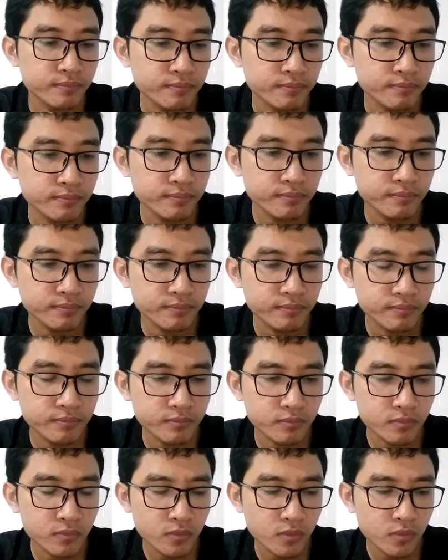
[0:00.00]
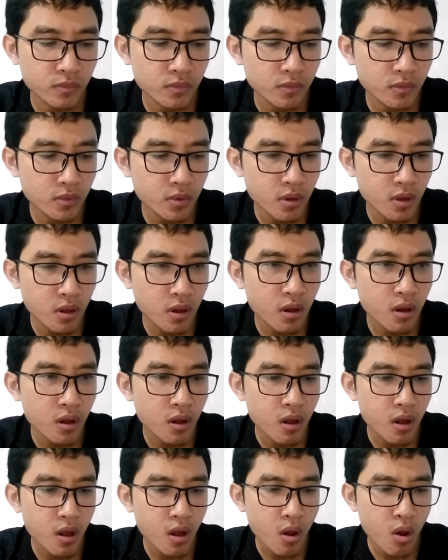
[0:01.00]

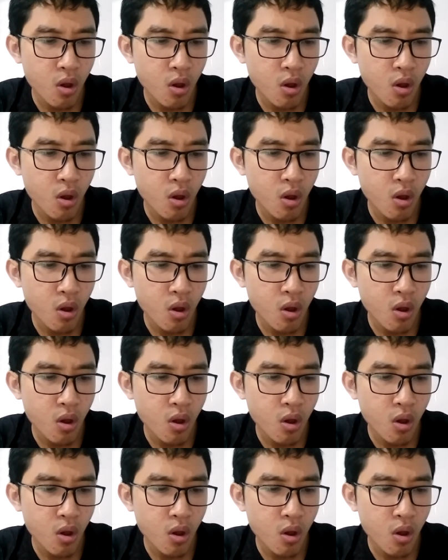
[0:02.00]
[no speech]